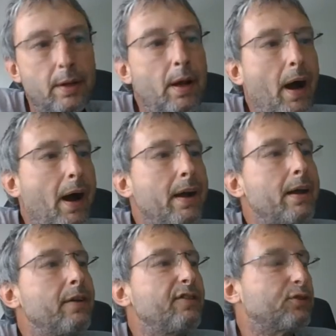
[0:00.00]
I
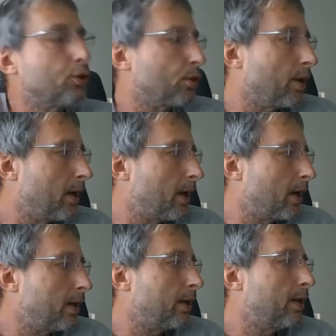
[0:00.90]
have
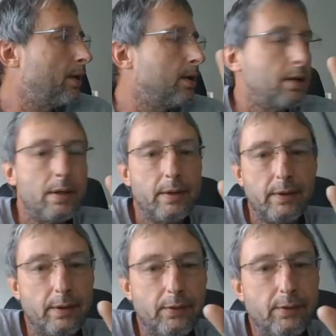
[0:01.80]
tried
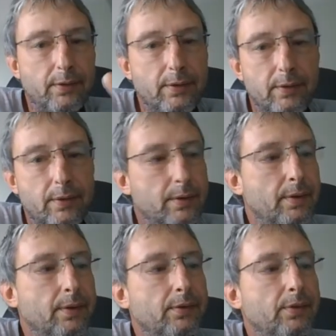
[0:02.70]
the
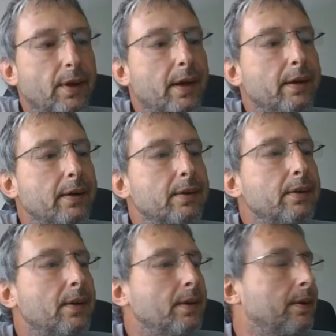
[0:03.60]
stock
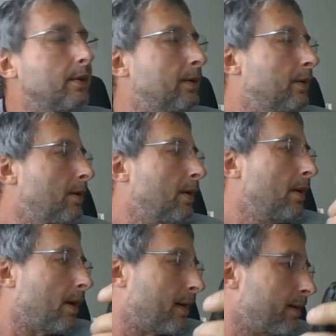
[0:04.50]
antenna.
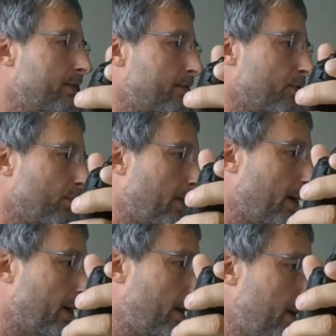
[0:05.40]
I have
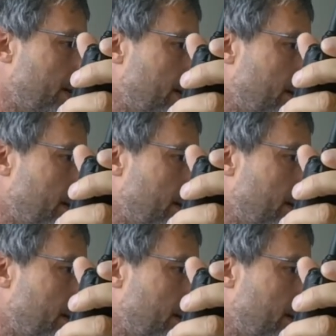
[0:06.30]
tried